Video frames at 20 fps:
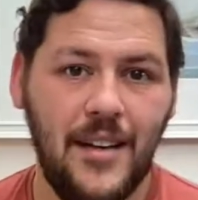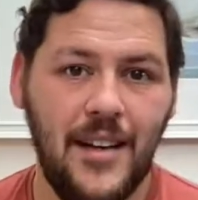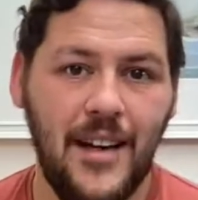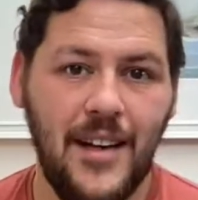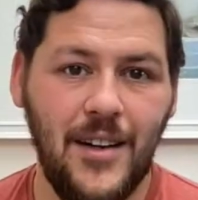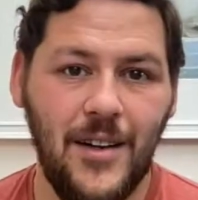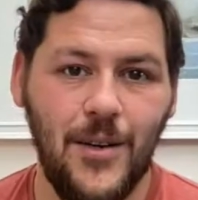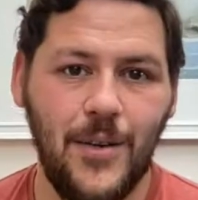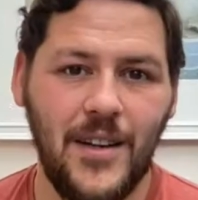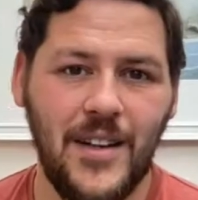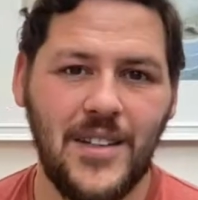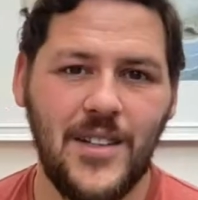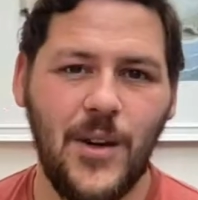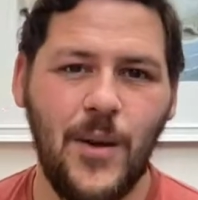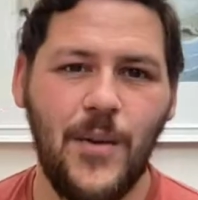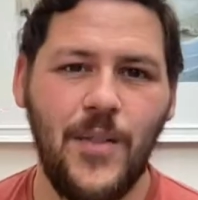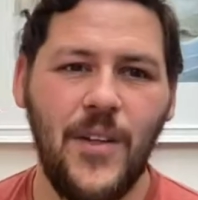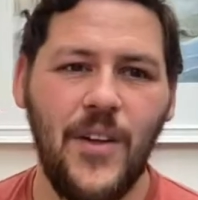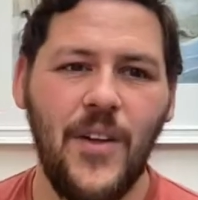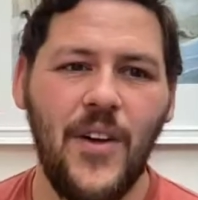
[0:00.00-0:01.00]
in doing so,
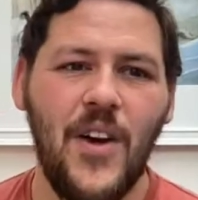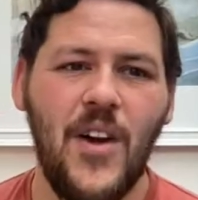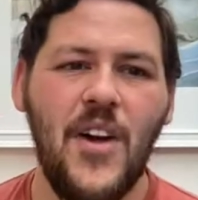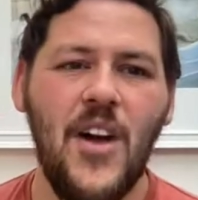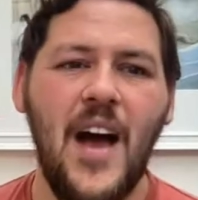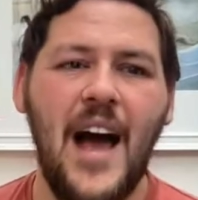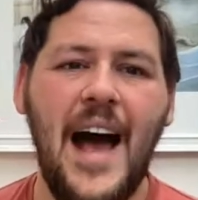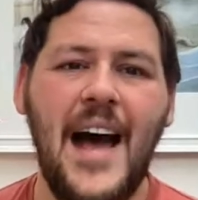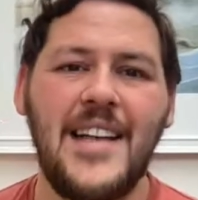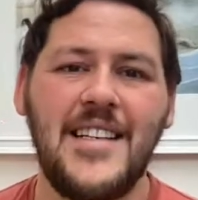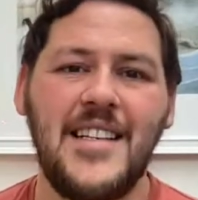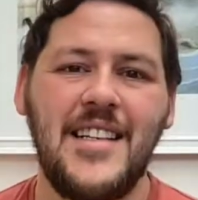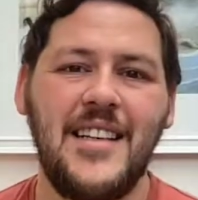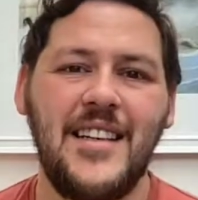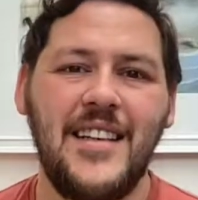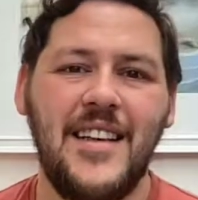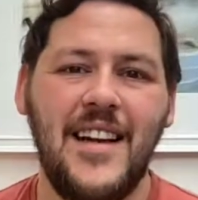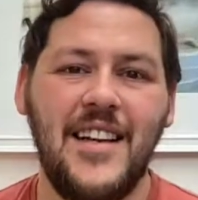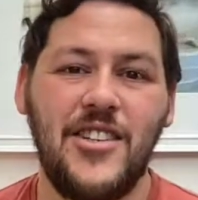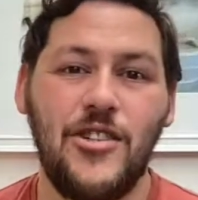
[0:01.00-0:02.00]
and that as
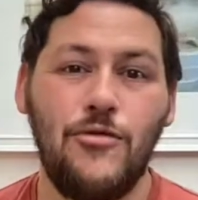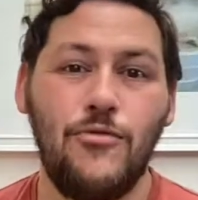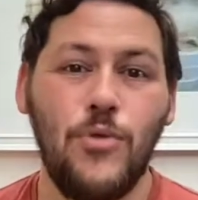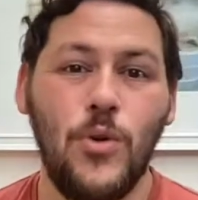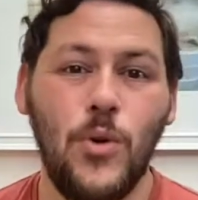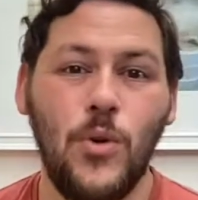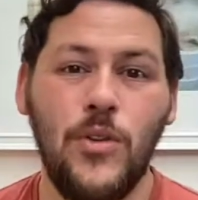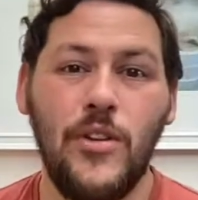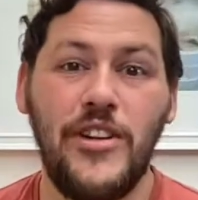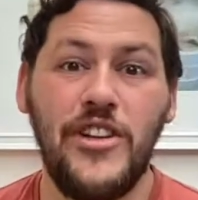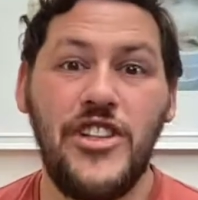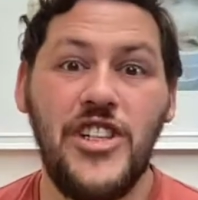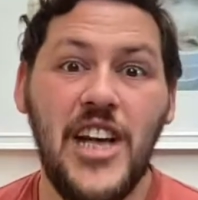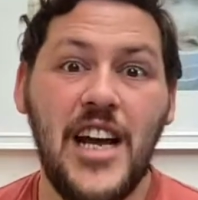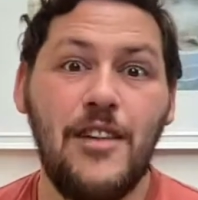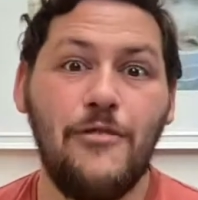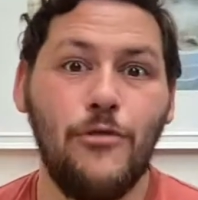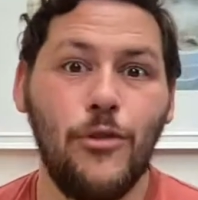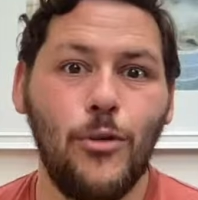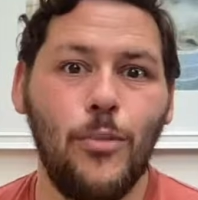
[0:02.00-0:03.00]
a rule, the
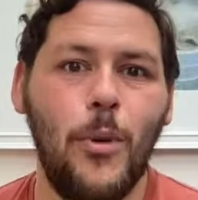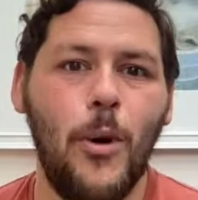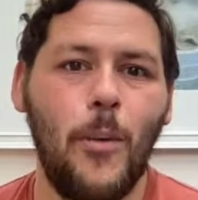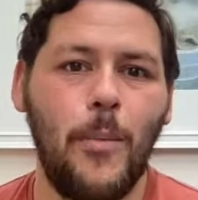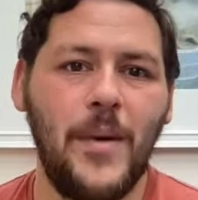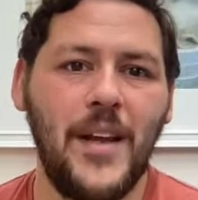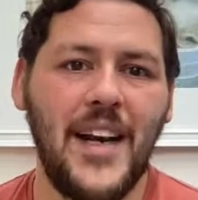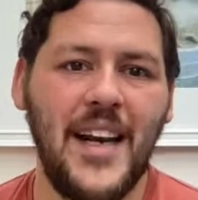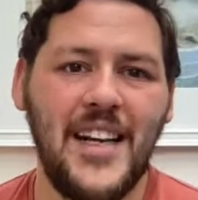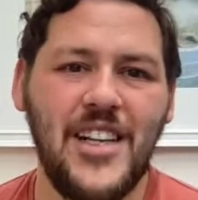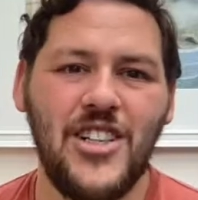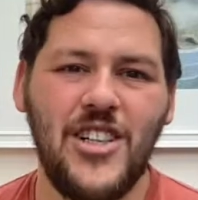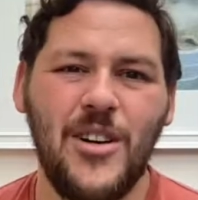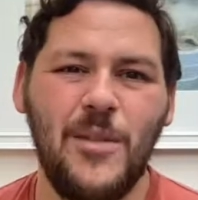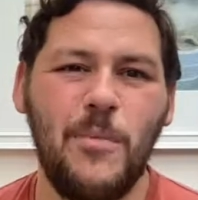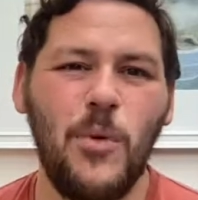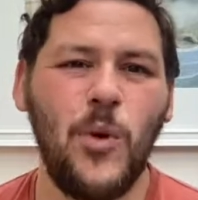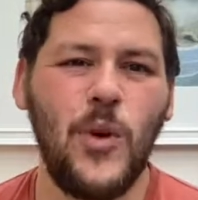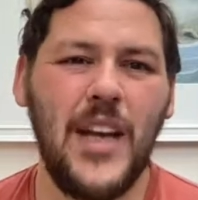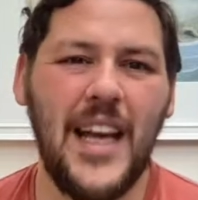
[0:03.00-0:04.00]
general population are
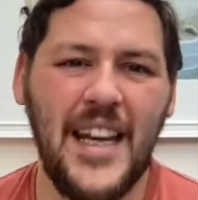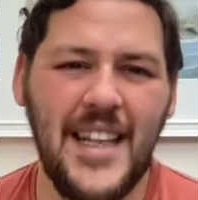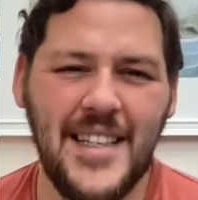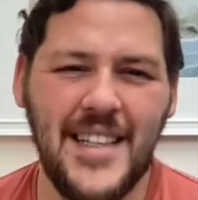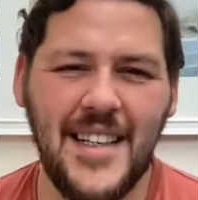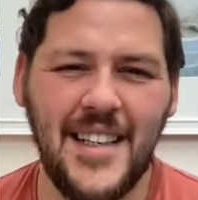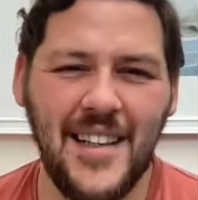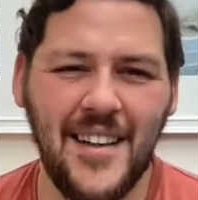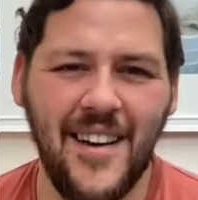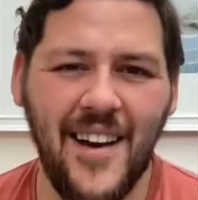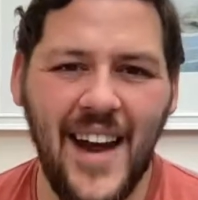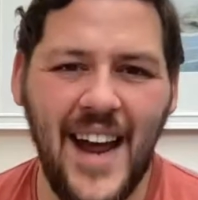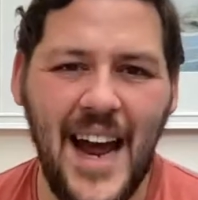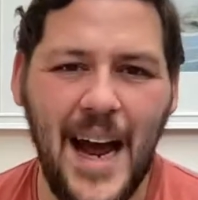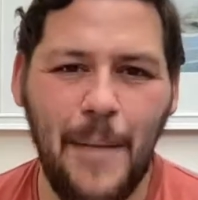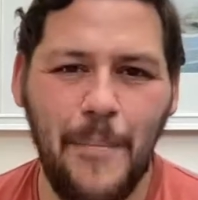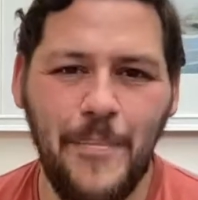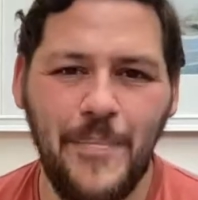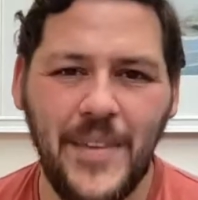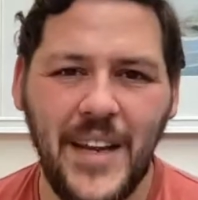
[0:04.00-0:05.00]
more lazy than I
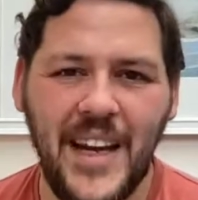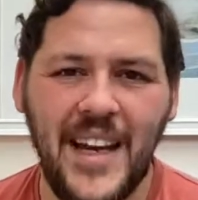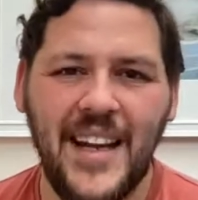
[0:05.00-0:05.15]
am,